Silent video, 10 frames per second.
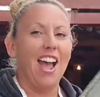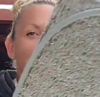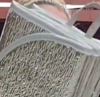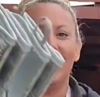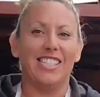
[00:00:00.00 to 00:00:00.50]

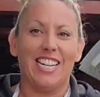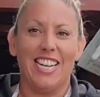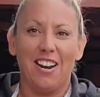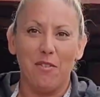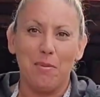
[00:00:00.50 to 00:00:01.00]
I see
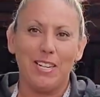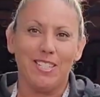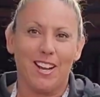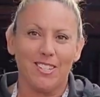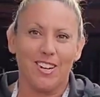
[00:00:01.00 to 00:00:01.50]
in everybody's
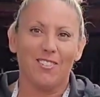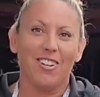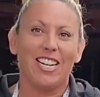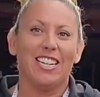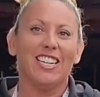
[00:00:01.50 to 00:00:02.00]
Hot Shot
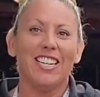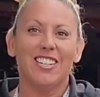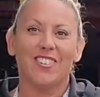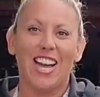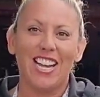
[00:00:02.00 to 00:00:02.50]
rig,
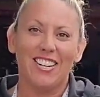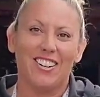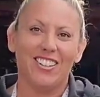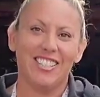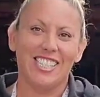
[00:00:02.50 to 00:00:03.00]
right?
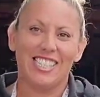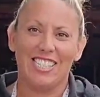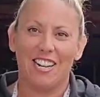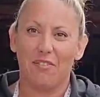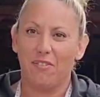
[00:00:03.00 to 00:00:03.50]
All of this
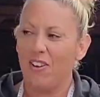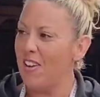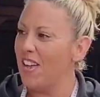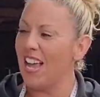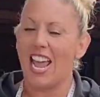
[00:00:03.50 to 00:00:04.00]

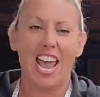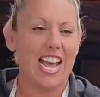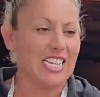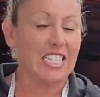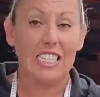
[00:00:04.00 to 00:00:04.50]
stuff.
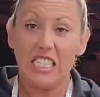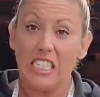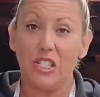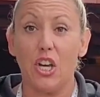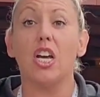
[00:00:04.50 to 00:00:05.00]
And this
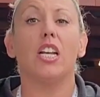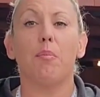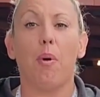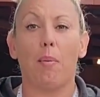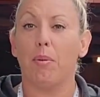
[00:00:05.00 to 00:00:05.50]
is good, it
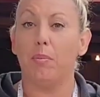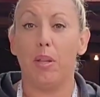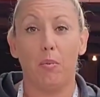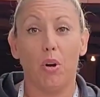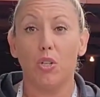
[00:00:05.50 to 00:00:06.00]

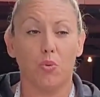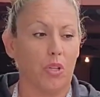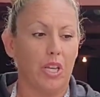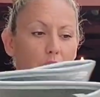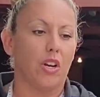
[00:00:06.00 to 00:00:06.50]
probably works
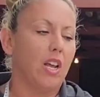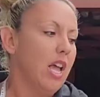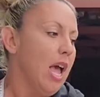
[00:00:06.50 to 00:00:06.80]
really good.